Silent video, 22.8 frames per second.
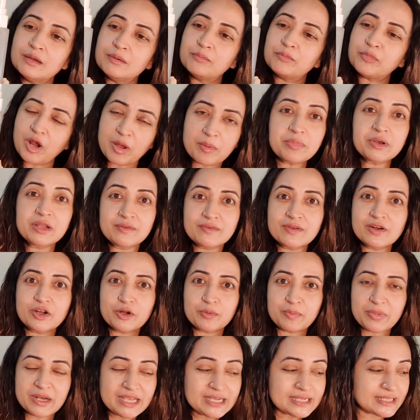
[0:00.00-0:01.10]
Probably will
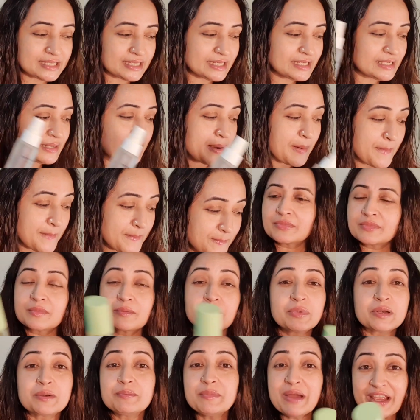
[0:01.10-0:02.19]
replace it.
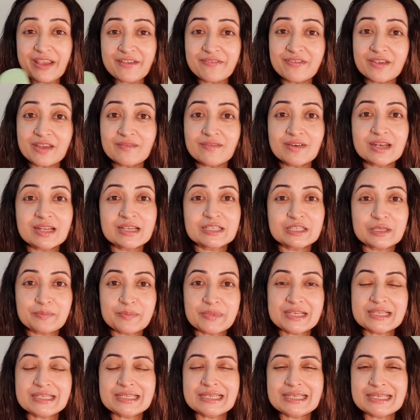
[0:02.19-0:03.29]
But my favorite is the
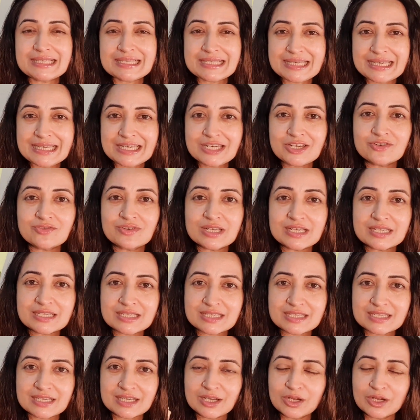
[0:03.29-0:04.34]
Pixie Skin Treats